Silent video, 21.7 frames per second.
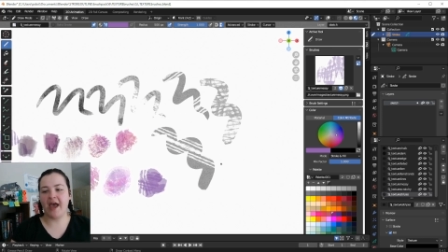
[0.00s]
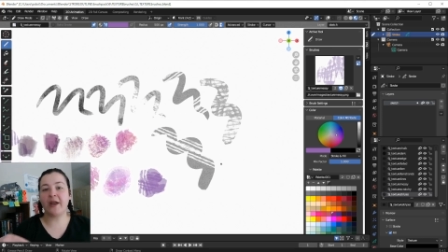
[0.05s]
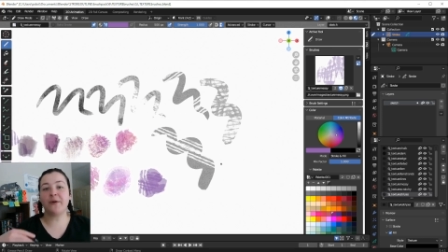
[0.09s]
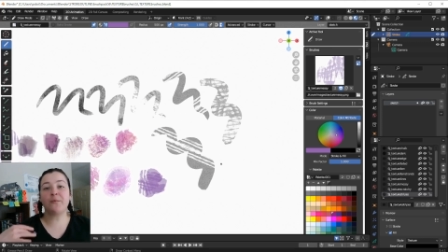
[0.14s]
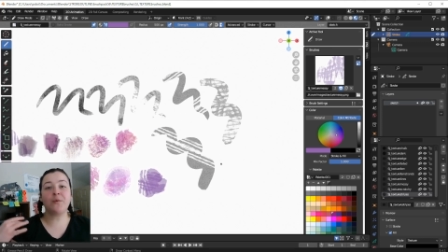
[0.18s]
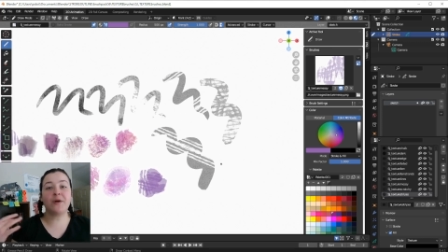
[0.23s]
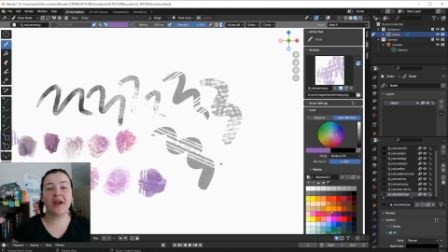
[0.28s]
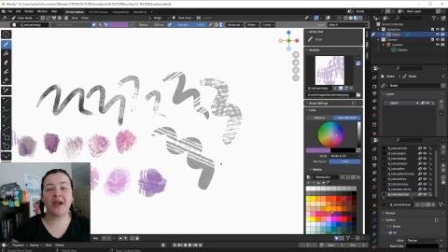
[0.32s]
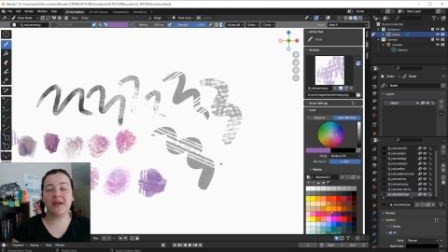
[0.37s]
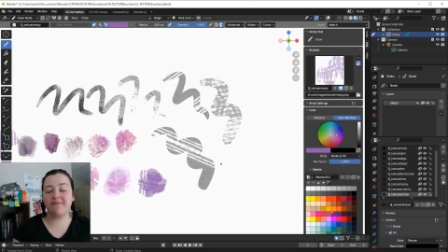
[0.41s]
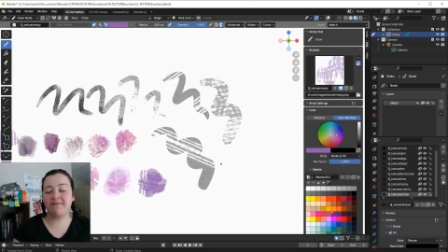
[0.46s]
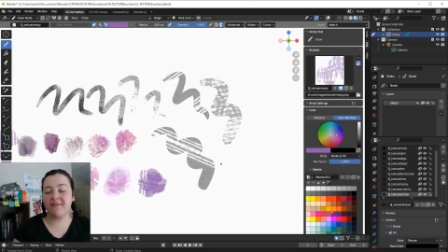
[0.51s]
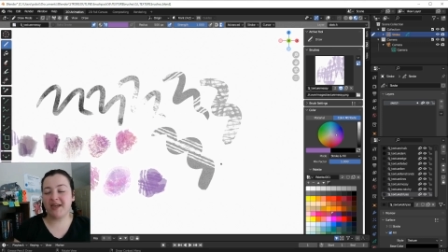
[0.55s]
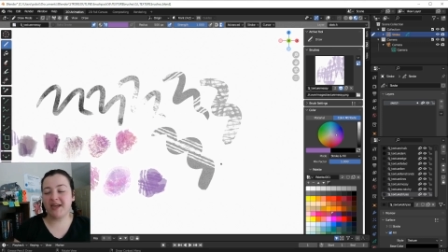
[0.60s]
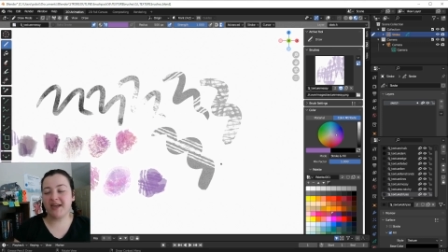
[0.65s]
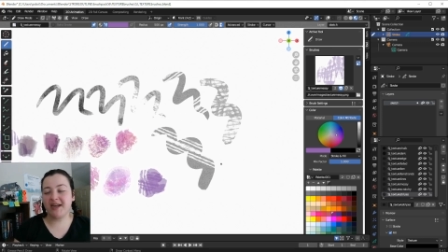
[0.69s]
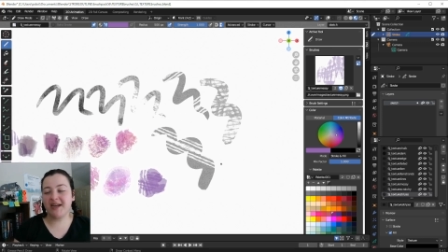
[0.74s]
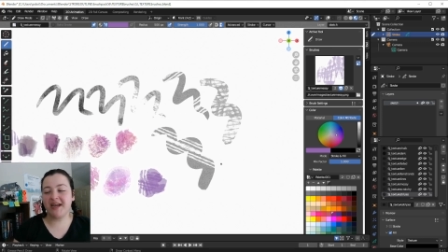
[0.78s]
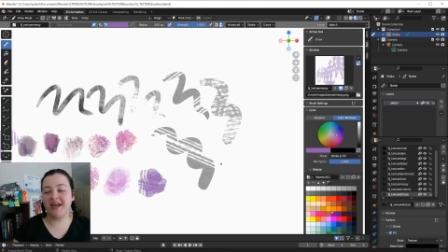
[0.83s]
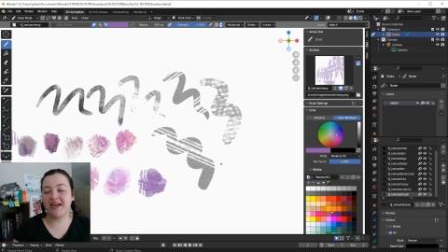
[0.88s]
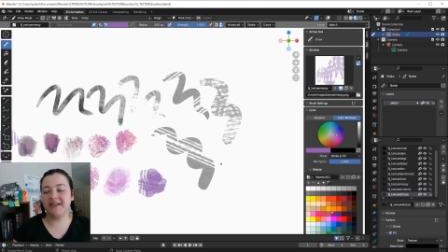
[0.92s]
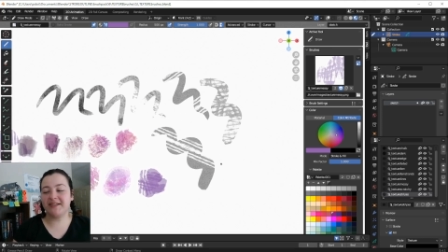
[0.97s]
And what I
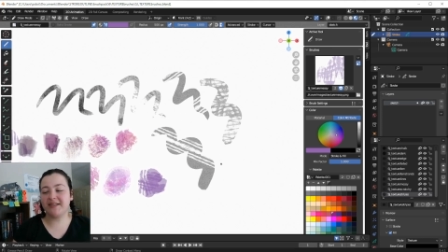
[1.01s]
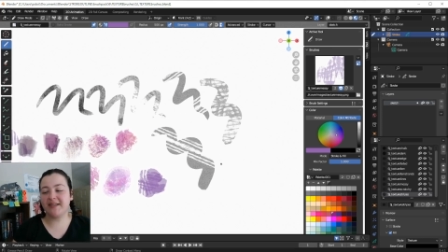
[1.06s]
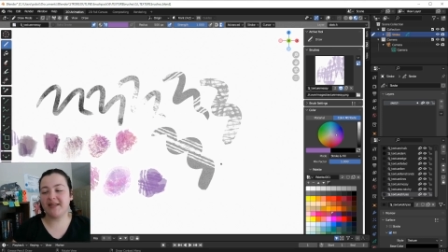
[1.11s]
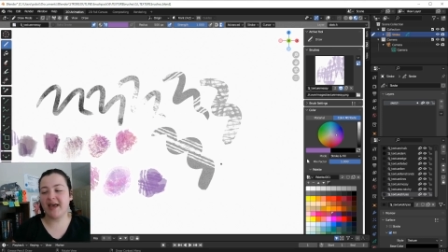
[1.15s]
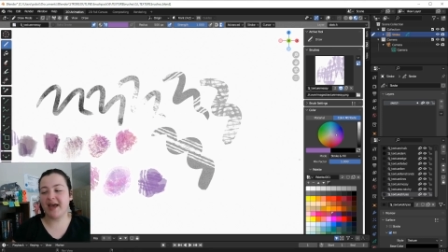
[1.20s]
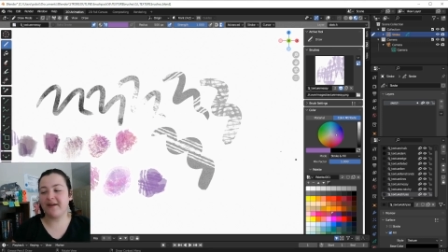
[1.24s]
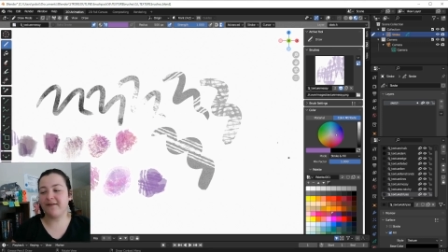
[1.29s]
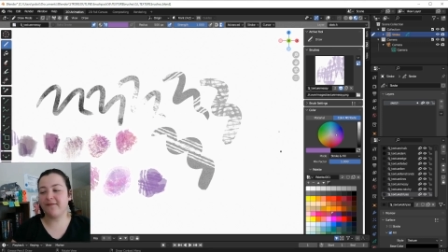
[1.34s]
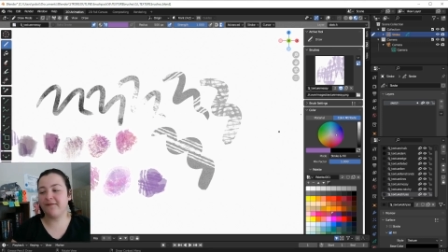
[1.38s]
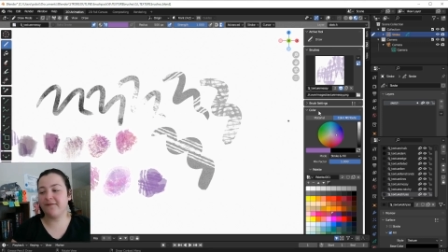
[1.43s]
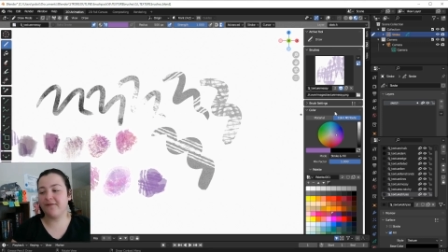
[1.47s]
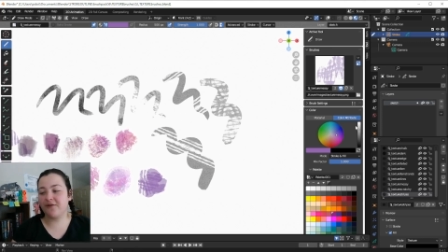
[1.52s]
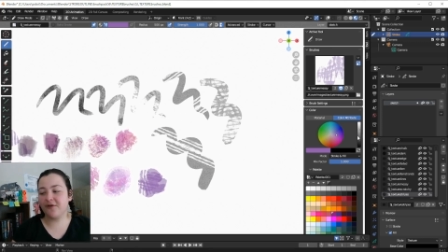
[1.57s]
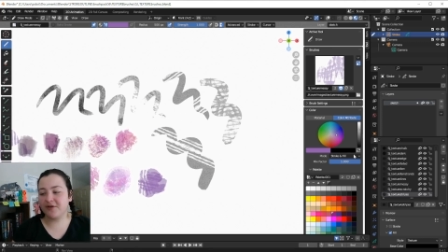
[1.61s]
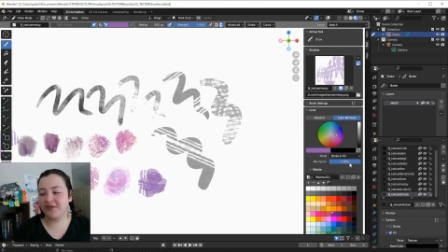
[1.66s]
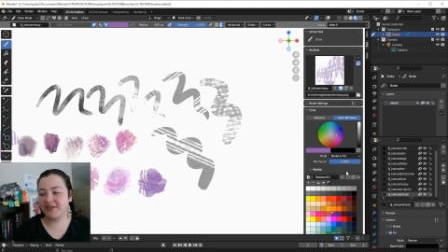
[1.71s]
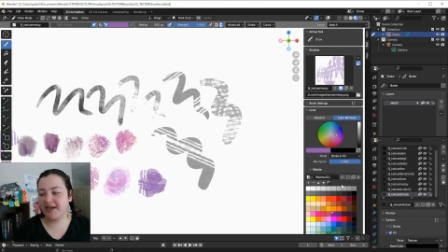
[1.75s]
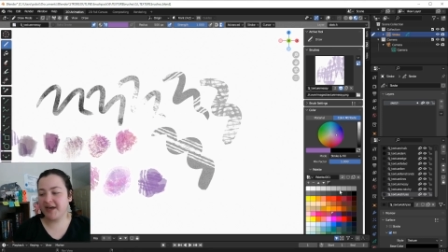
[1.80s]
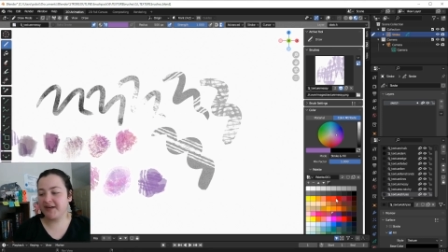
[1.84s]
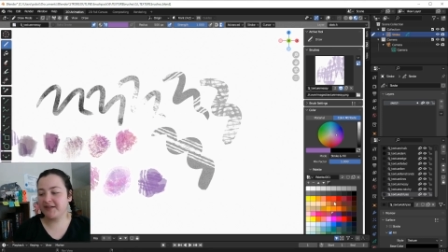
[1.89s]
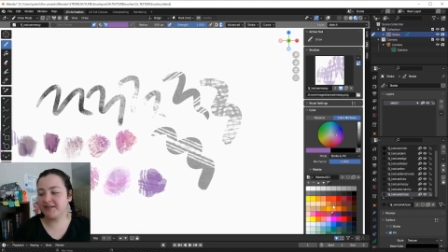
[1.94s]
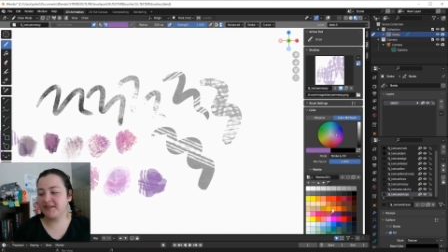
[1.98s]
mean is that
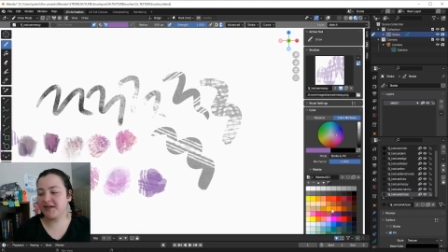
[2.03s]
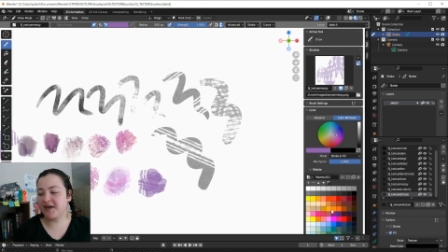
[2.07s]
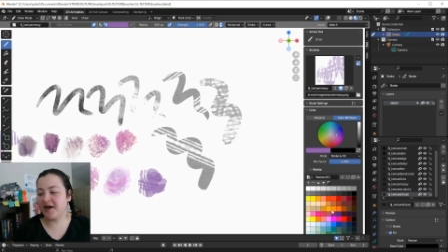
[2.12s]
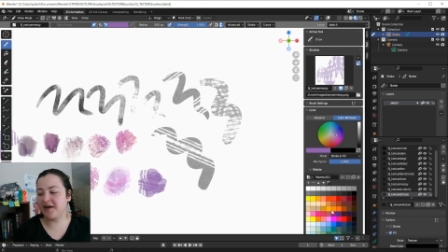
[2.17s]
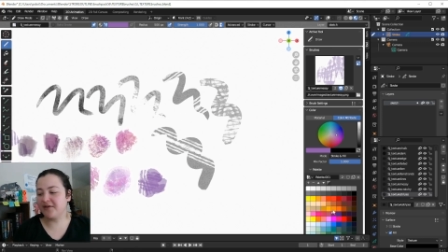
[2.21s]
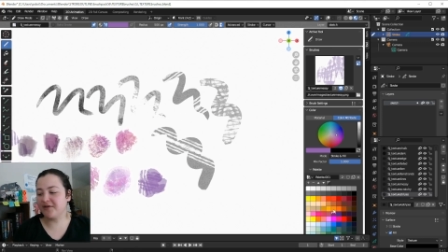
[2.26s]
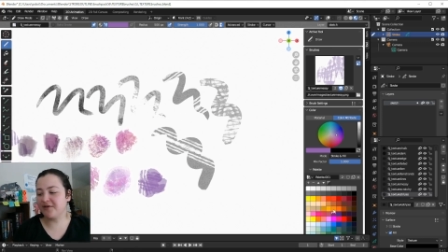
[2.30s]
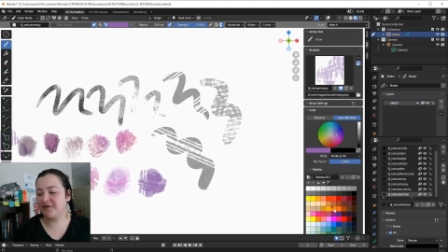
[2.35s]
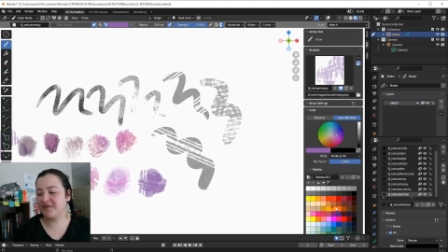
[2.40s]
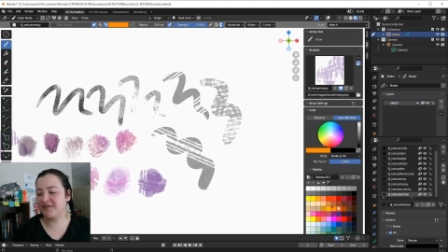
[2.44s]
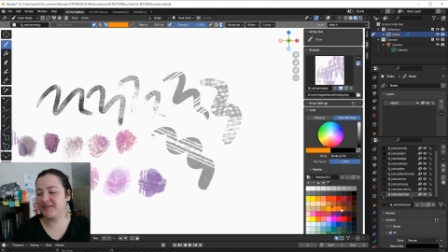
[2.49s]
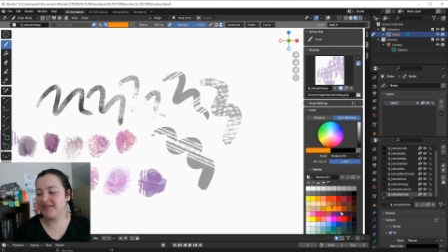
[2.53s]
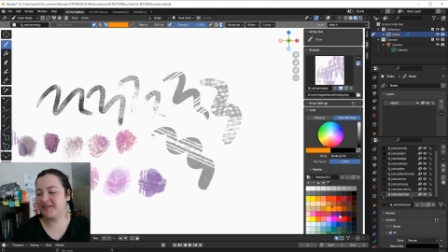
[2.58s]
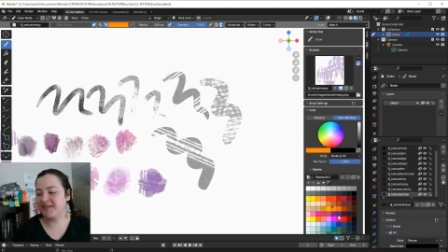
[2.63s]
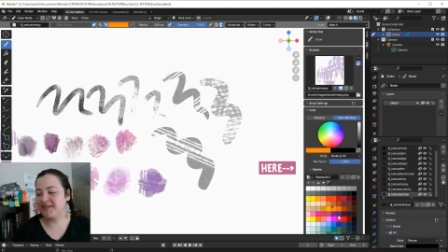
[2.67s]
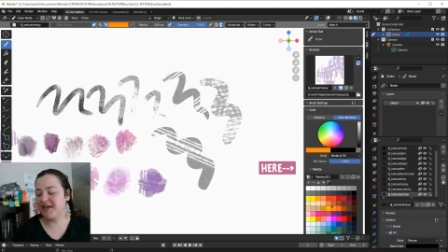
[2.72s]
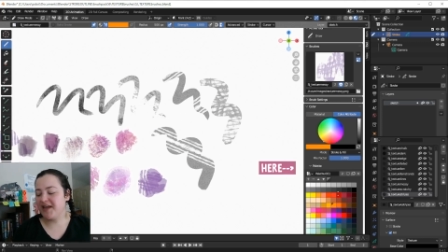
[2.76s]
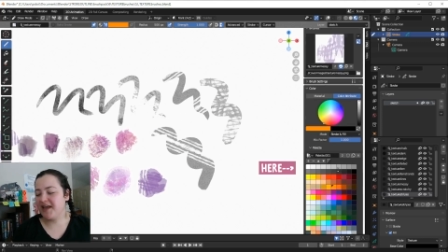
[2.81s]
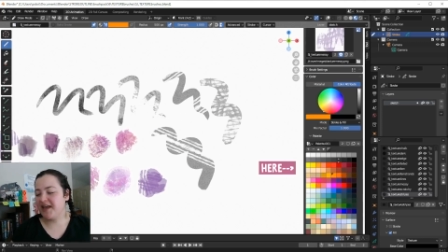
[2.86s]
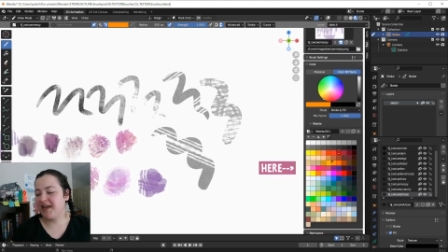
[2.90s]
Vertex Colors,